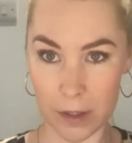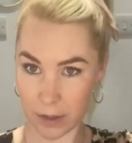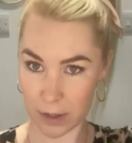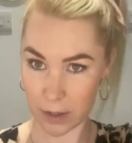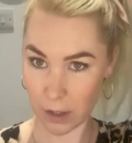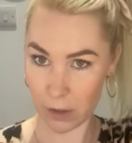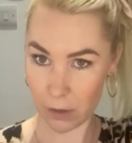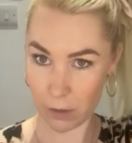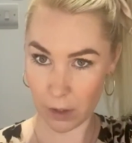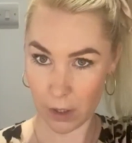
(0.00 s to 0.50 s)

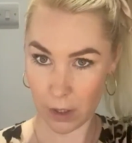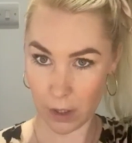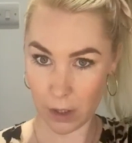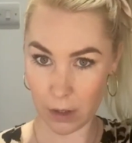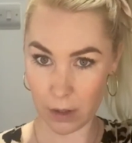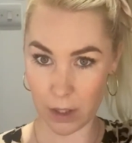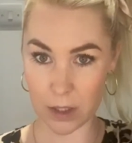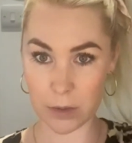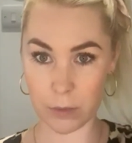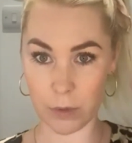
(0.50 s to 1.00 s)
So
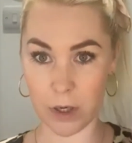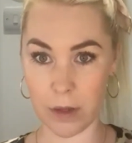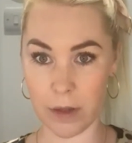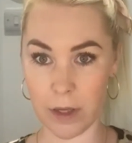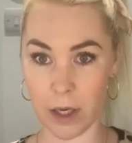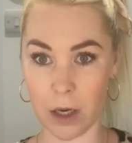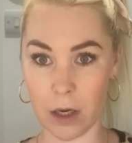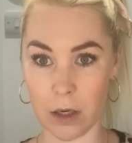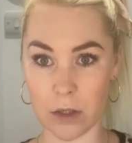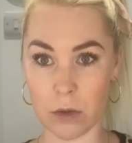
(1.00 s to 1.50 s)
this one I
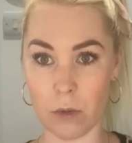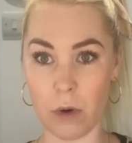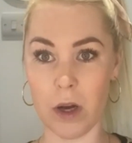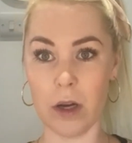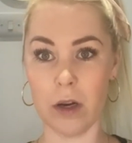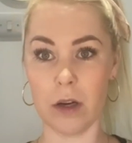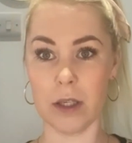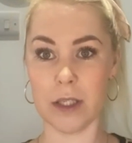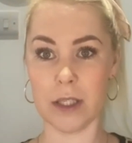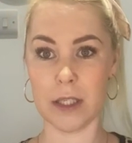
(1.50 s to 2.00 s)
think goes quite
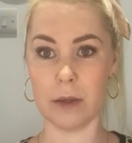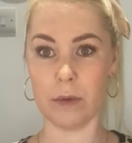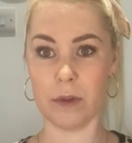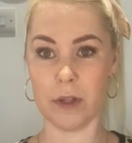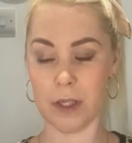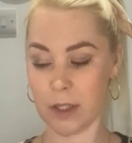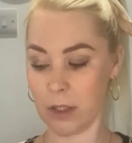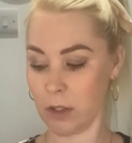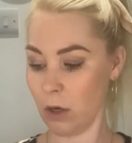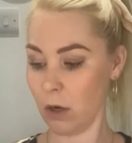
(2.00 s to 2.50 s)
nicely with
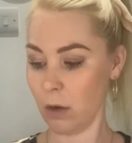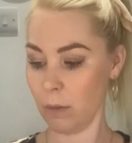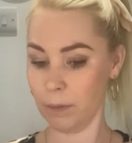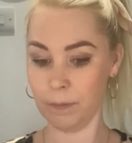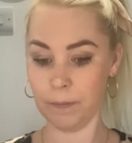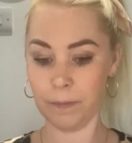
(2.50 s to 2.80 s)
this top.